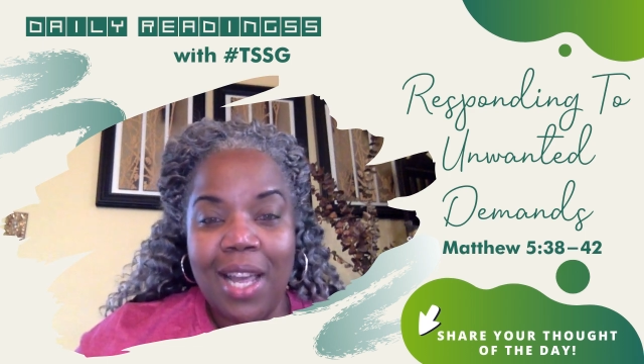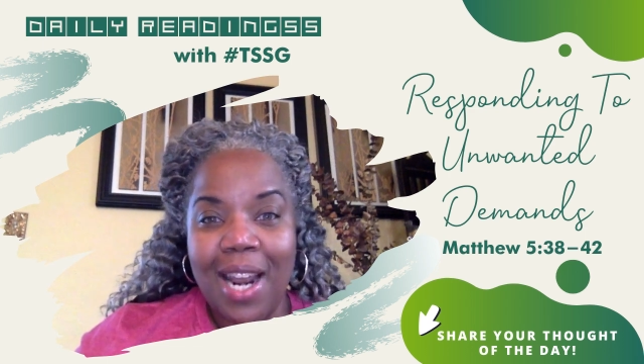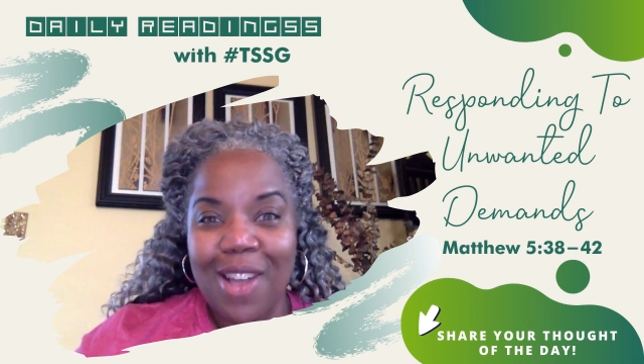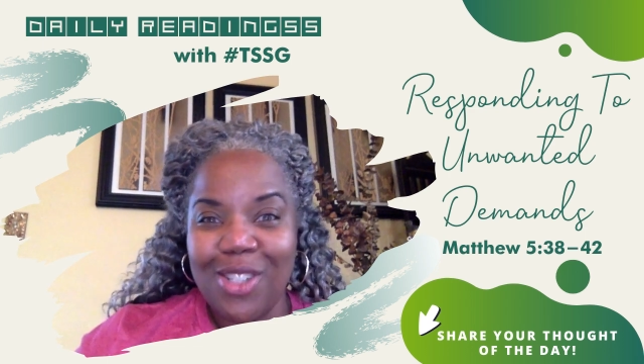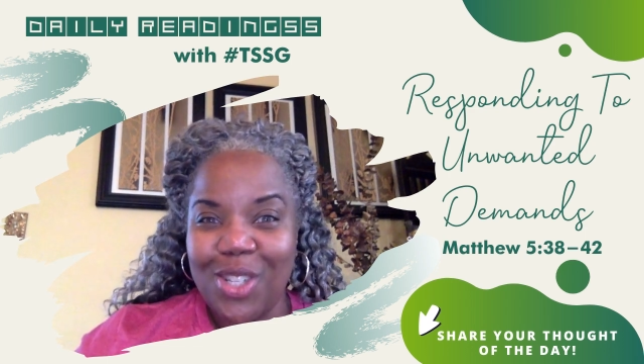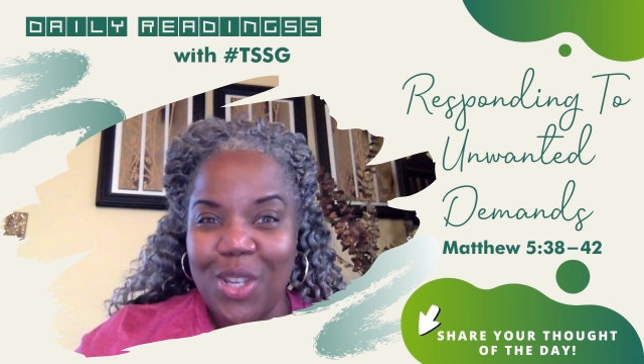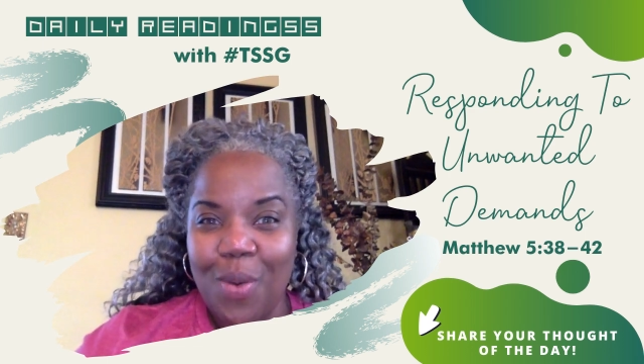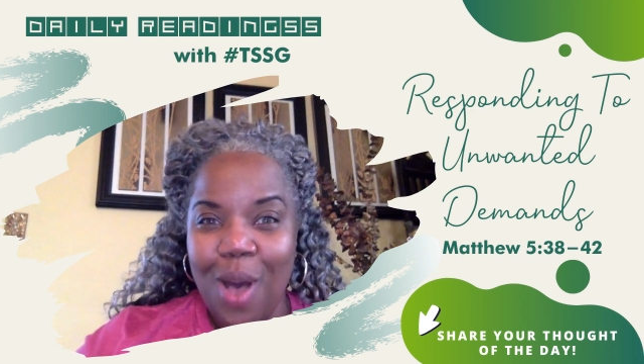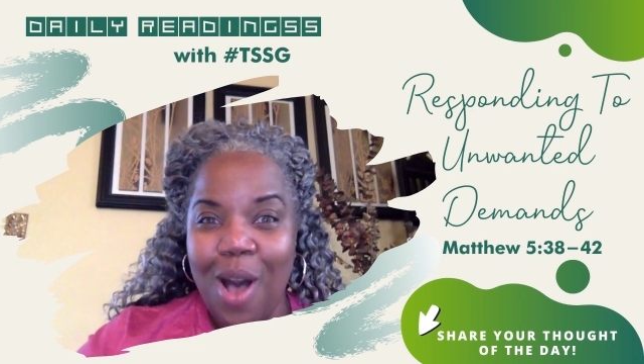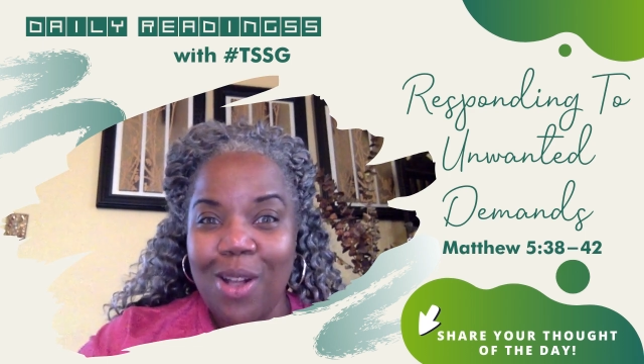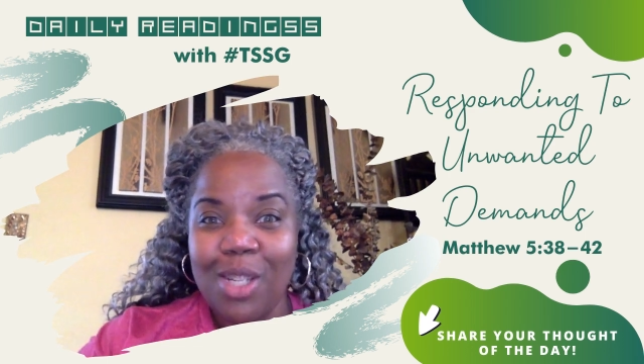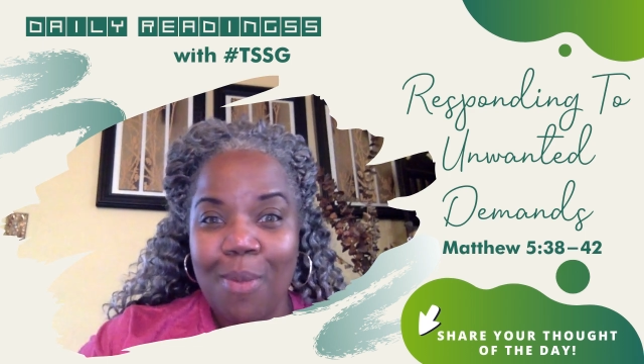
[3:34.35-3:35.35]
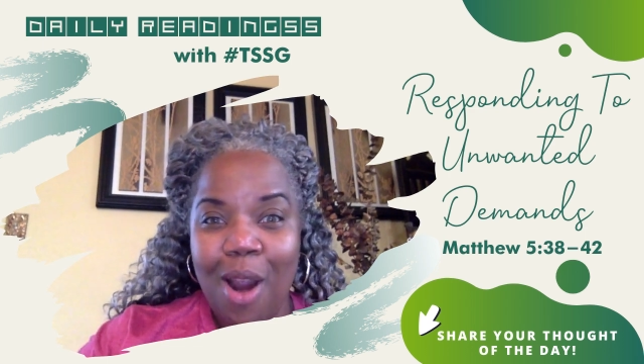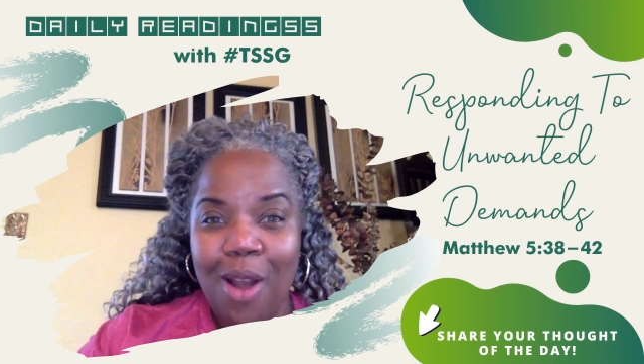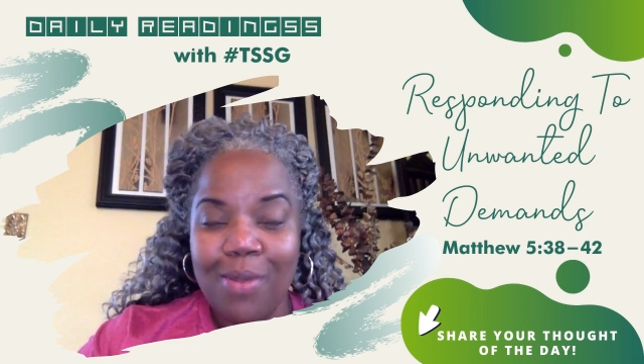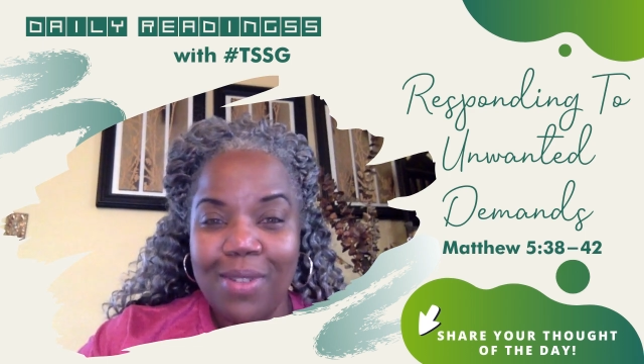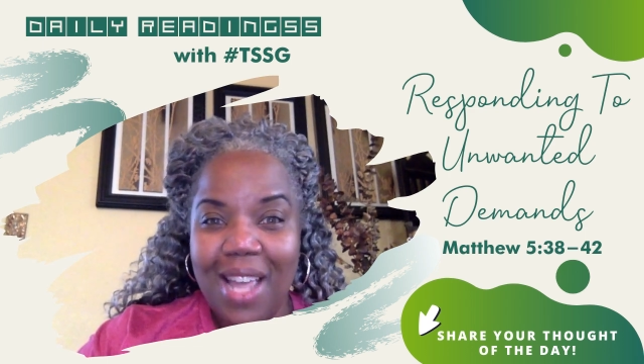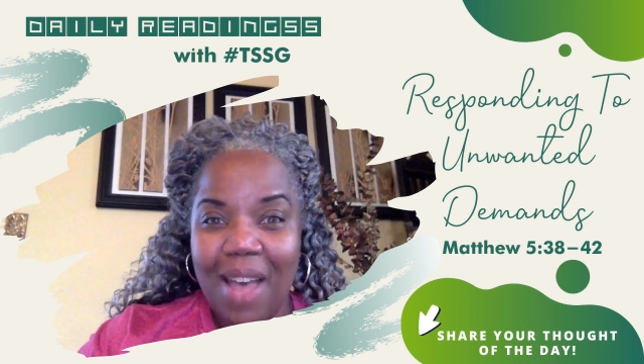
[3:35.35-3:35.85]
and I'll see you all
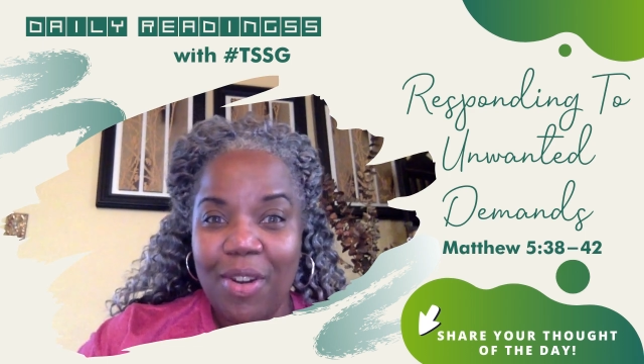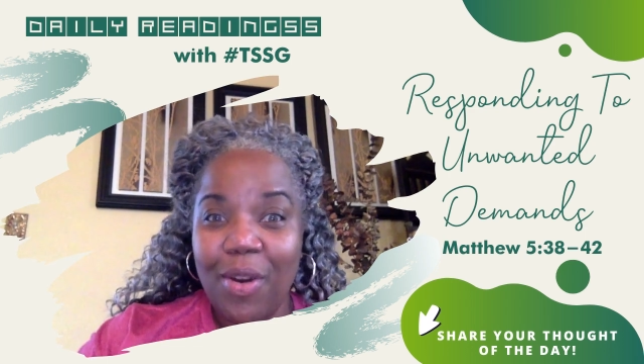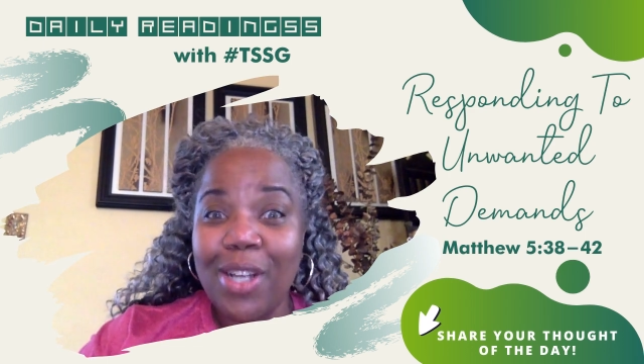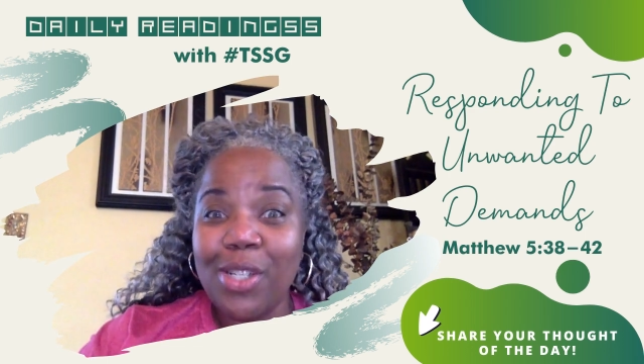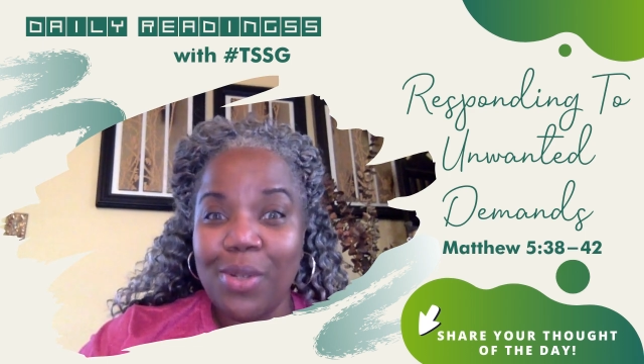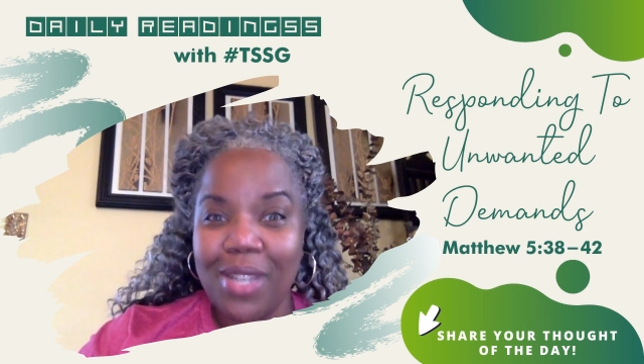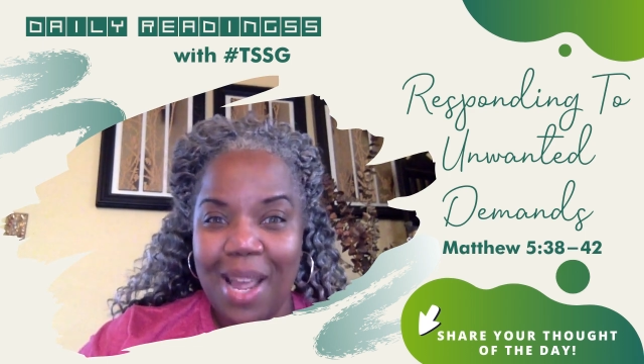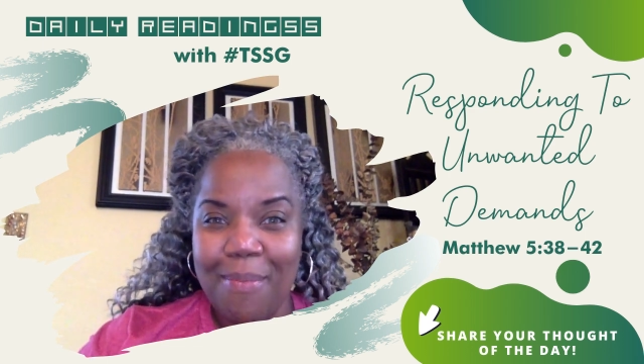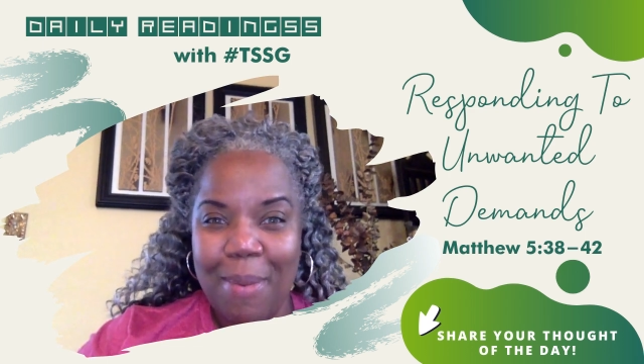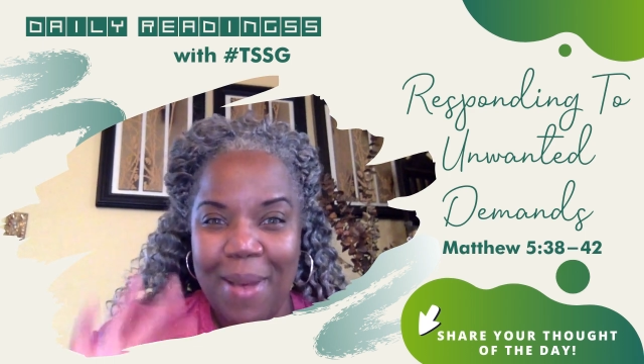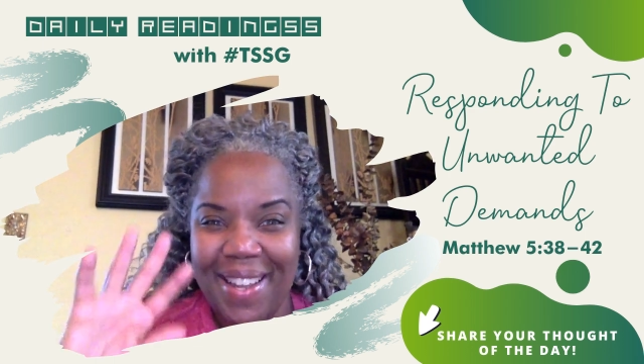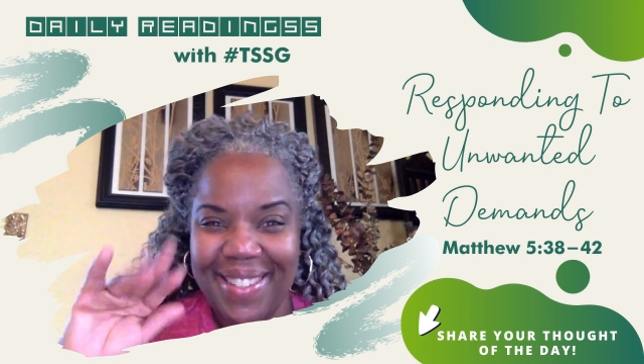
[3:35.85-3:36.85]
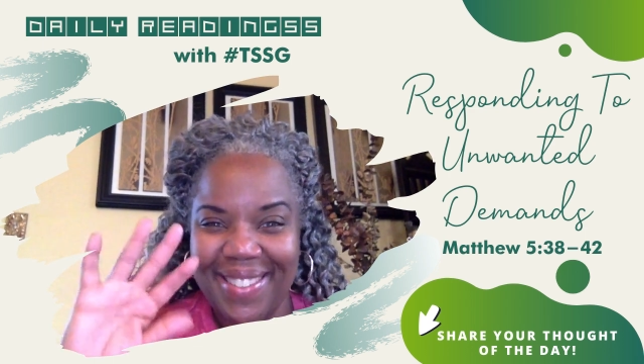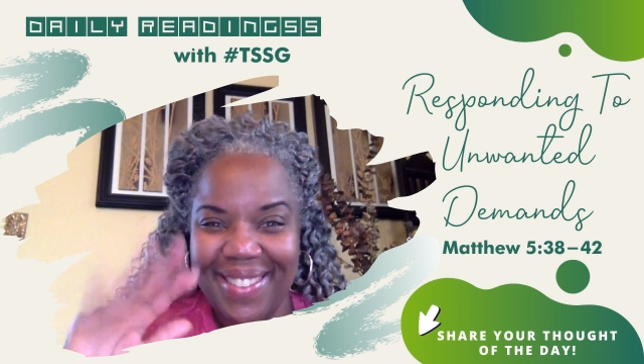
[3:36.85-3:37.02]
tomorrow. Have a great Tuesday. Bye-bye.